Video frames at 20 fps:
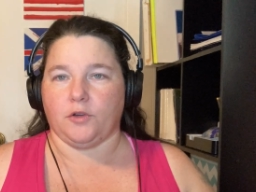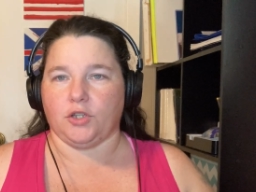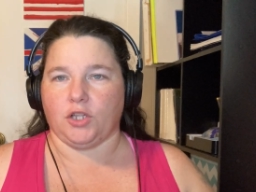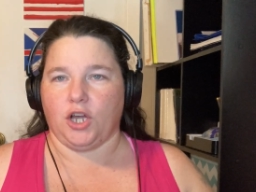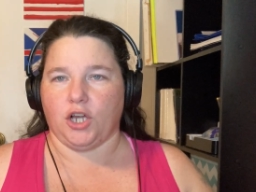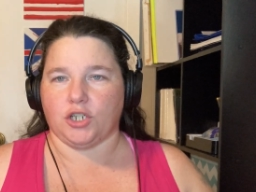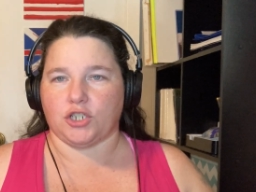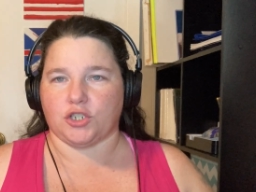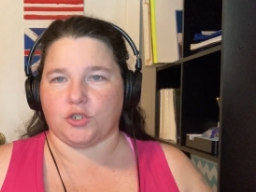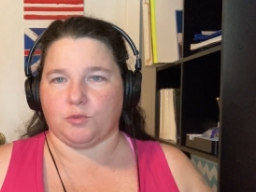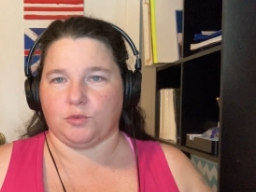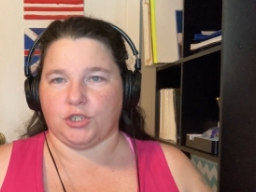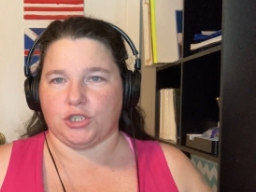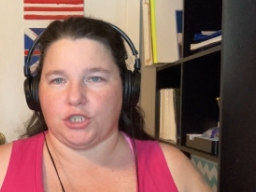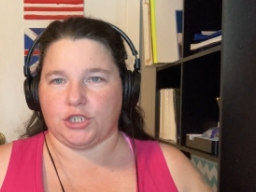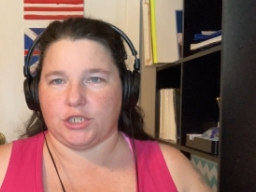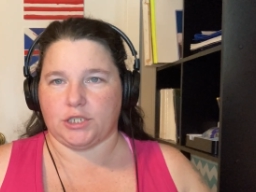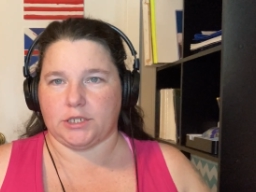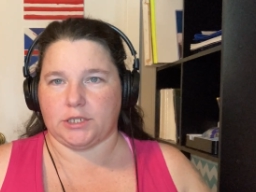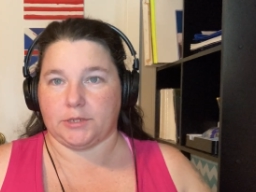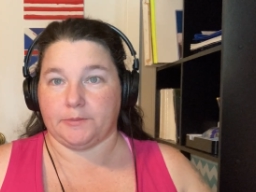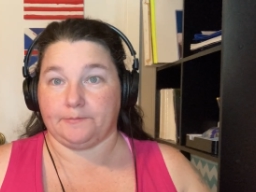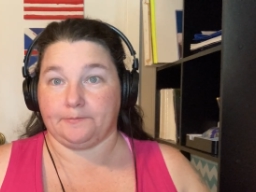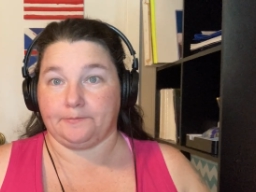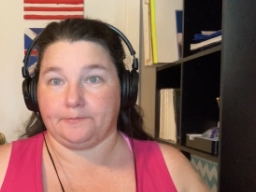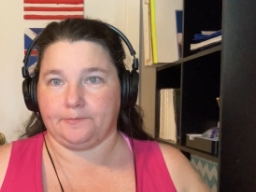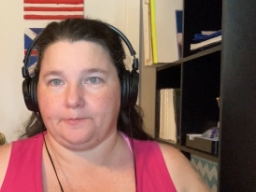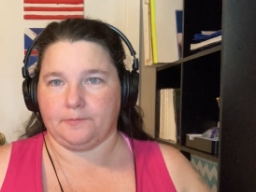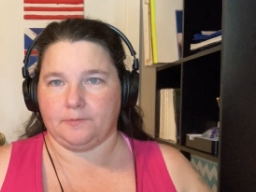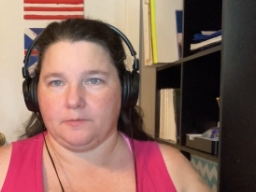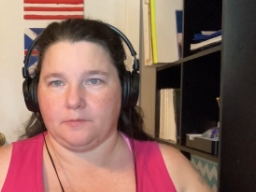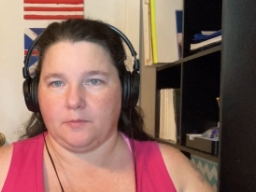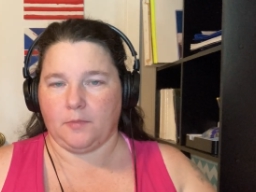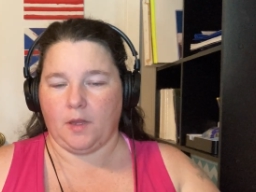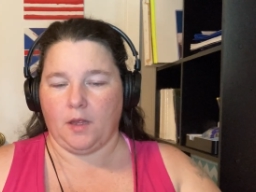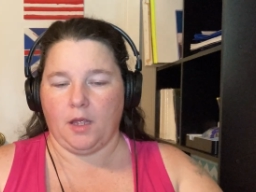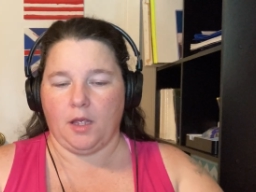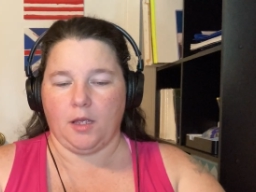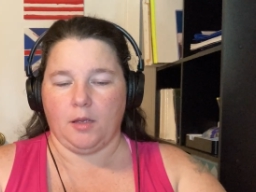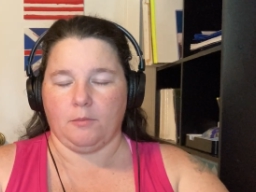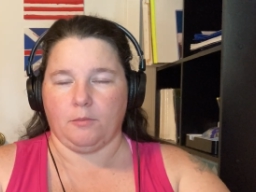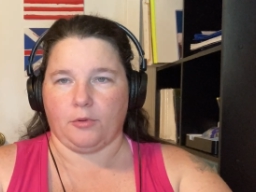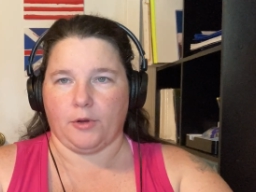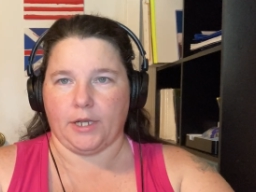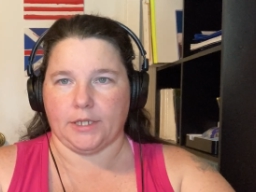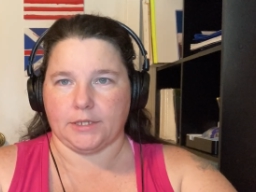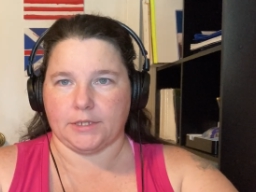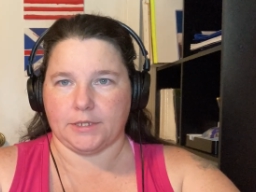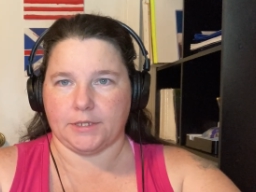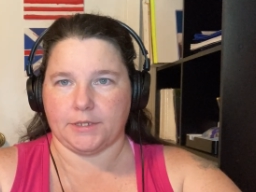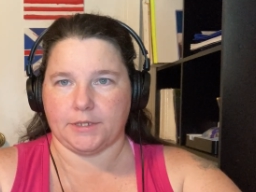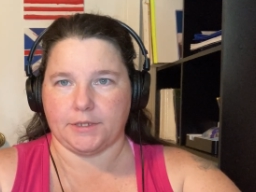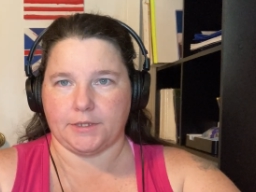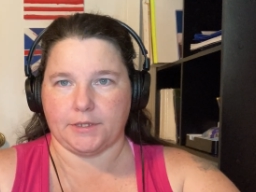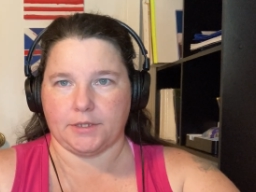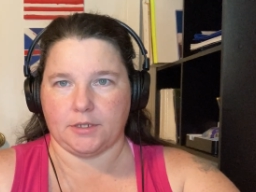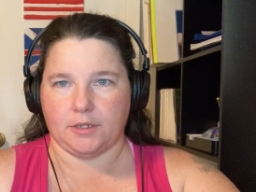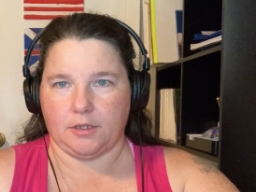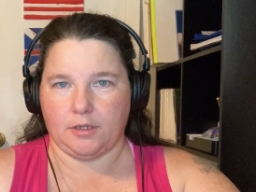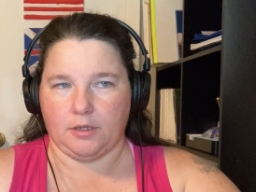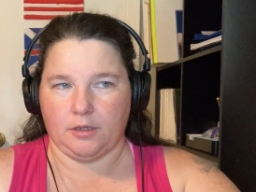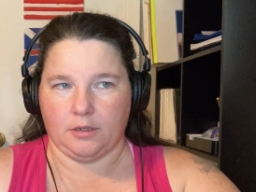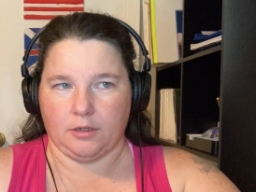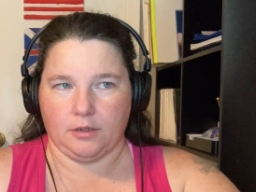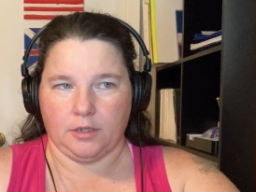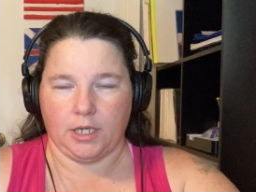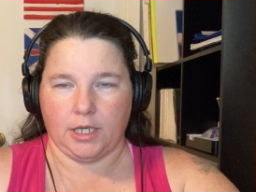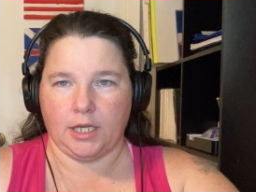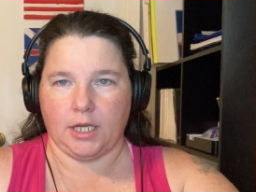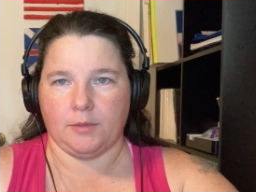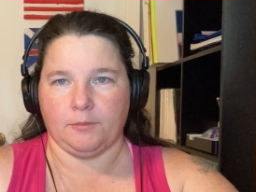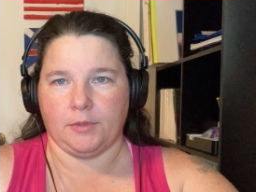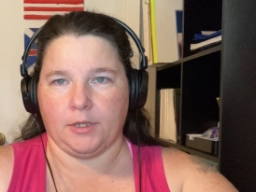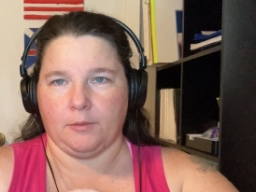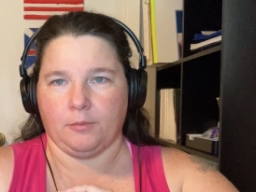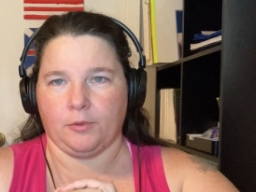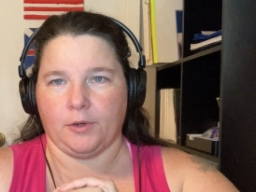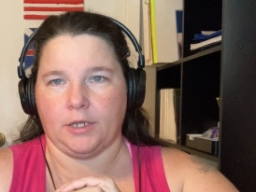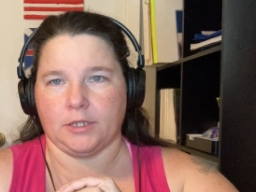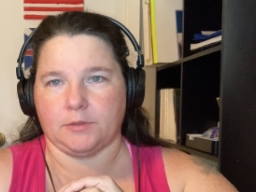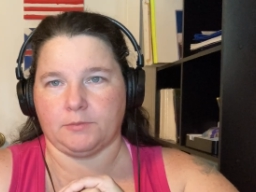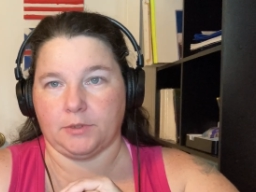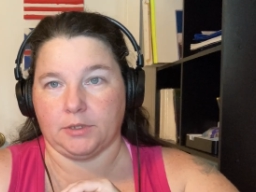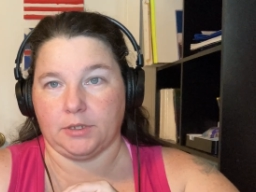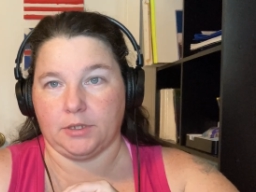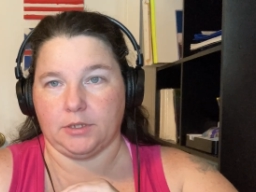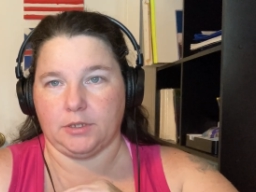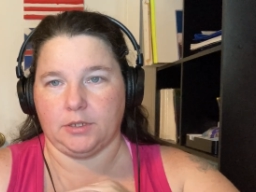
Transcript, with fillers: voluptuous breasts uh, I got big breasts, but the,